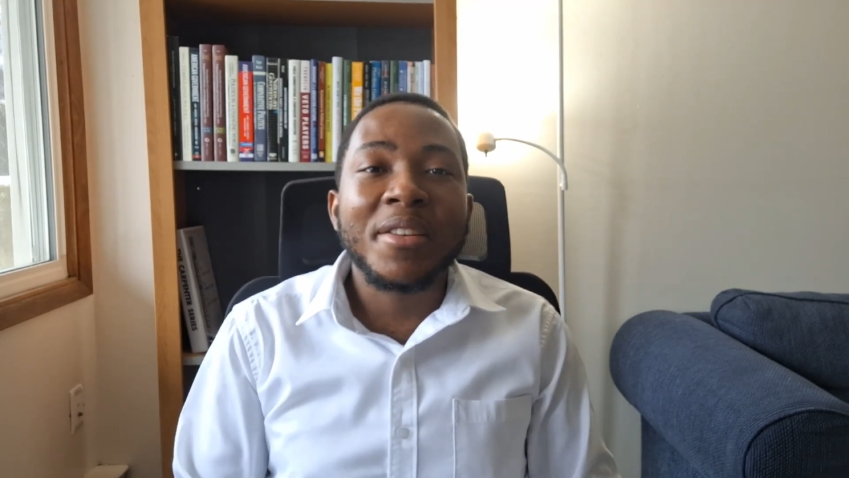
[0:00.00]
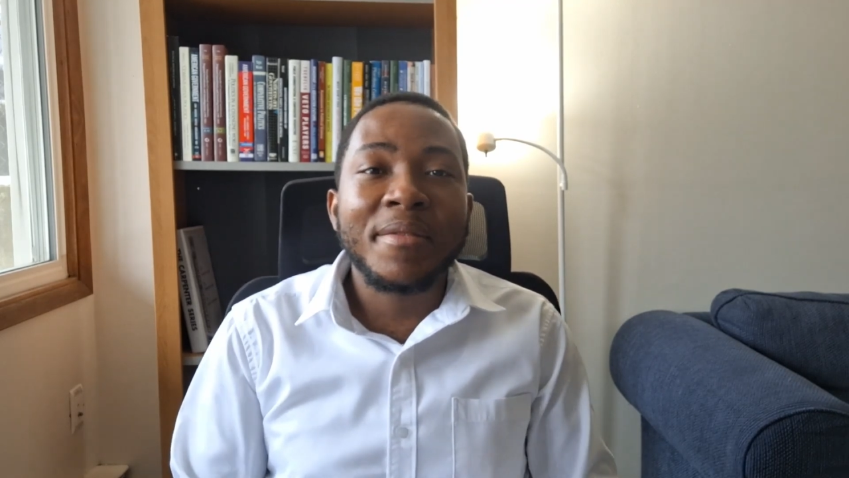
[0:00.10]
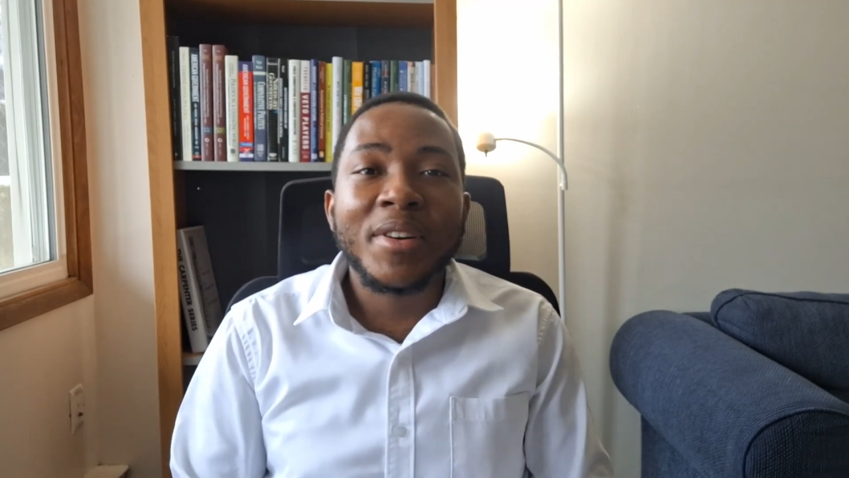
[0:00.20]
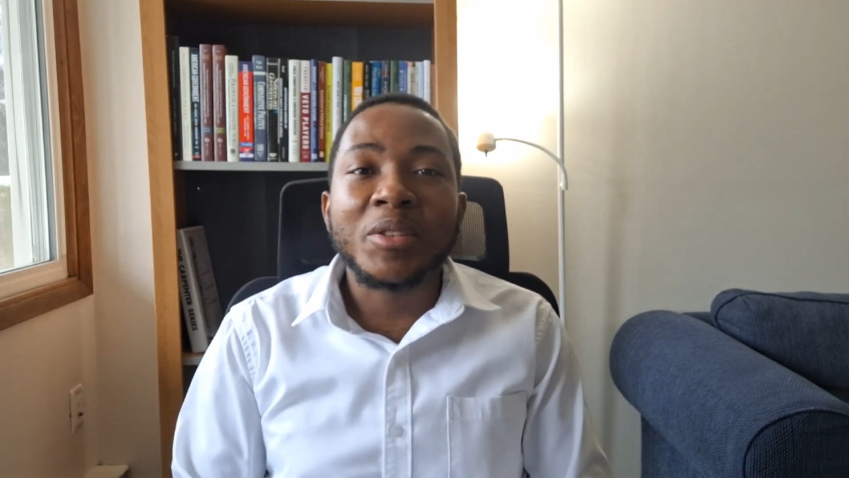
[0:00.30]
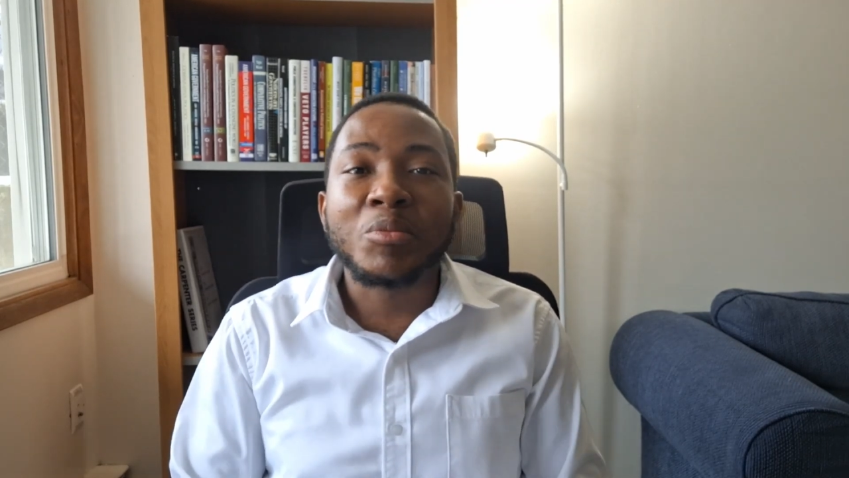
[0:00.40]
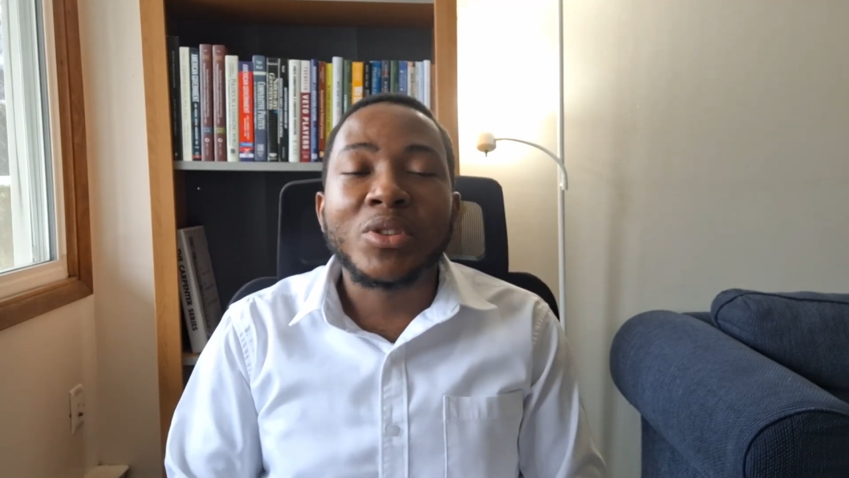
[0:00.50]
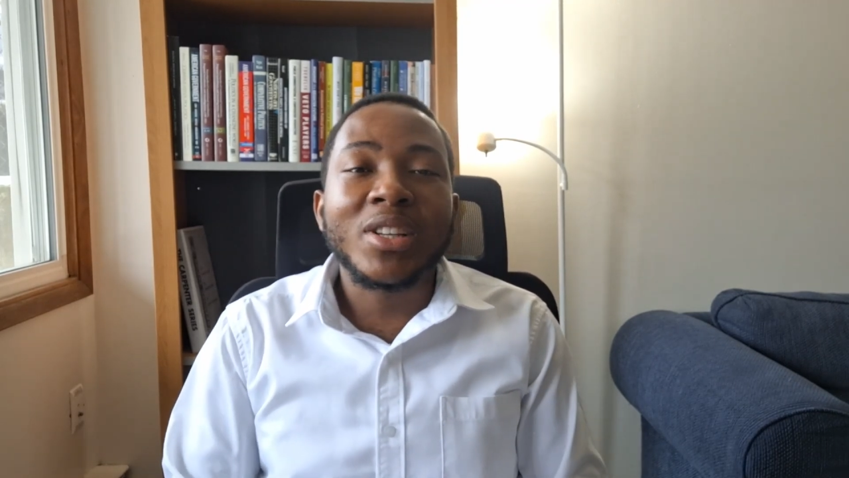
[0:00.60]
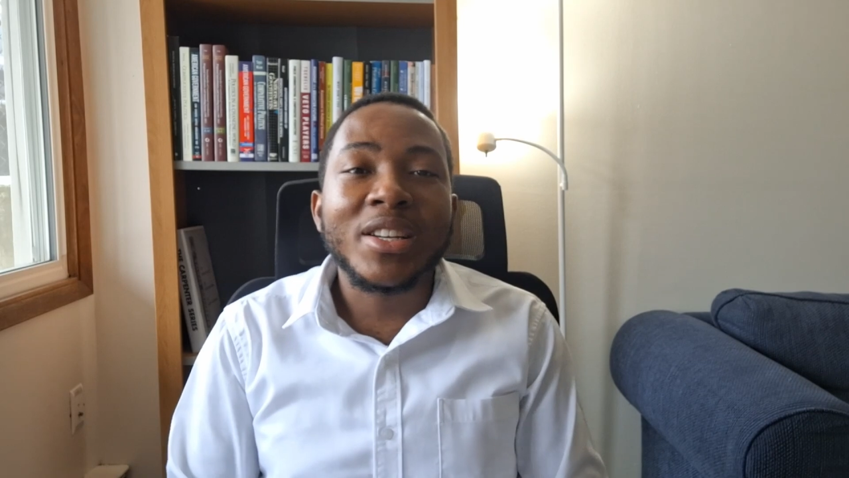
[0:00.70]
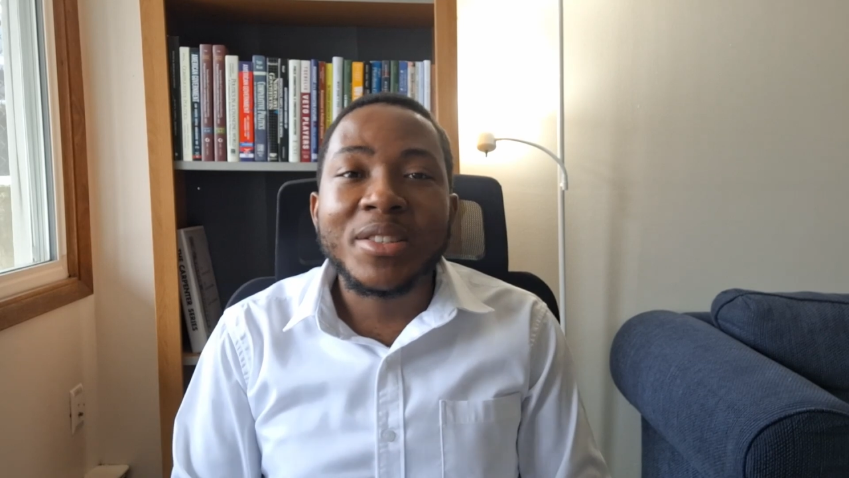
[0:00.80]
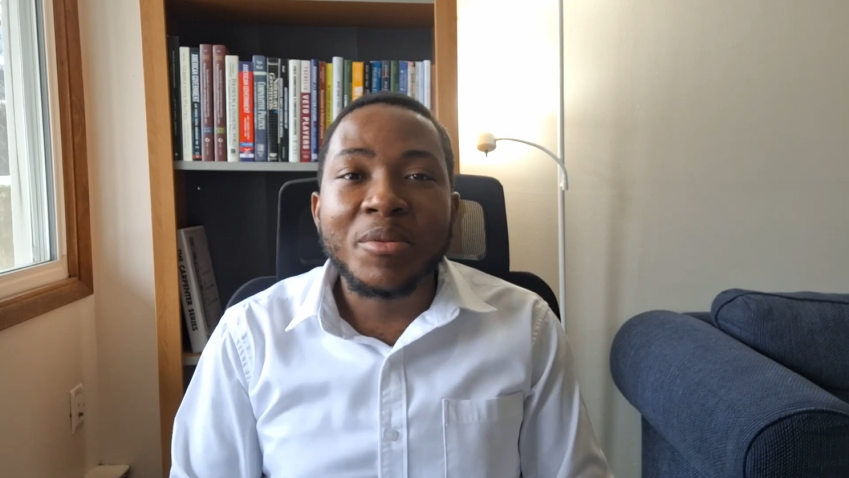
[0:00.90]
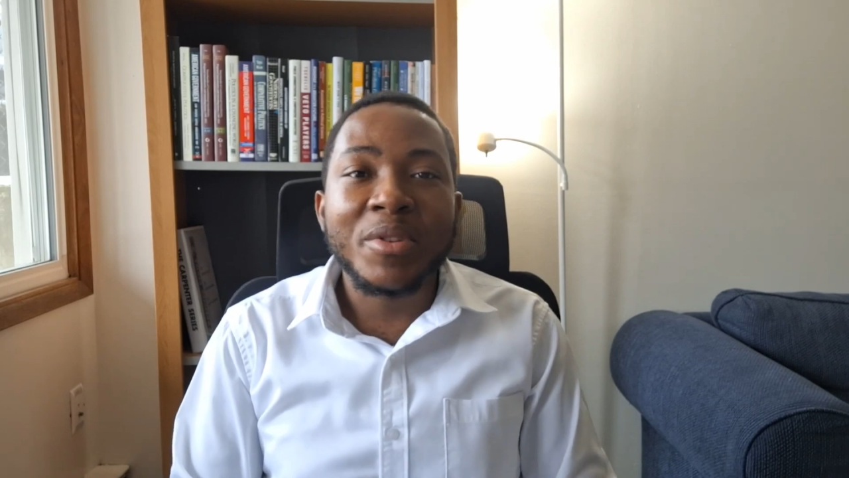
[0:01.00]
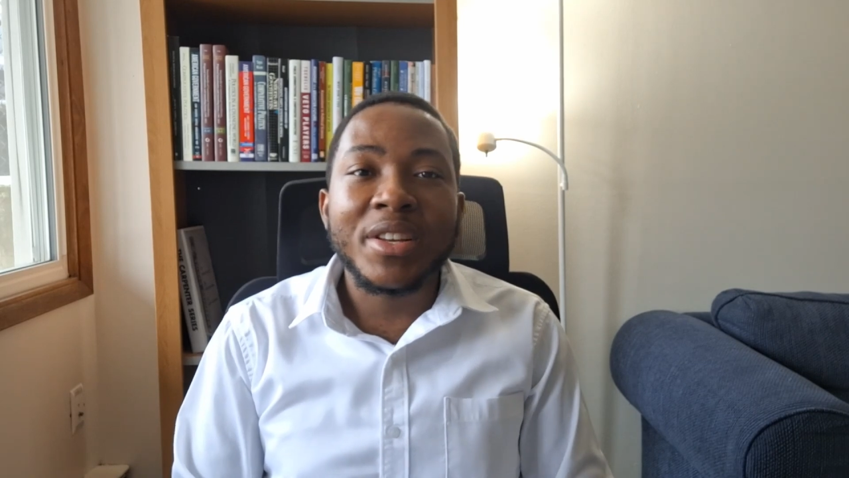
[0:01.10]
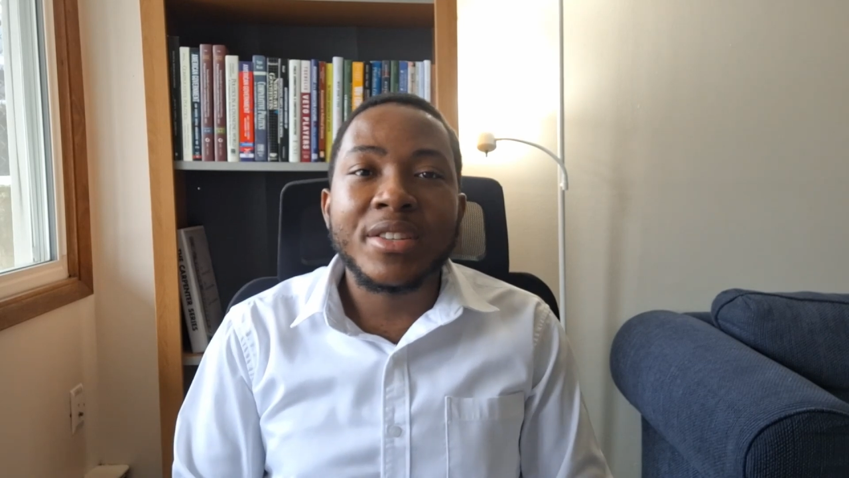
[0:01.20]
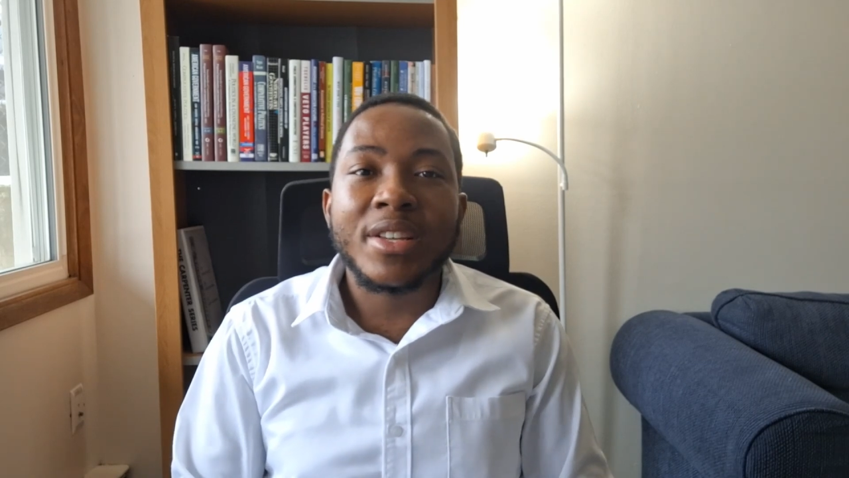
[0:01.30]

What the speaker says: infant mortality rate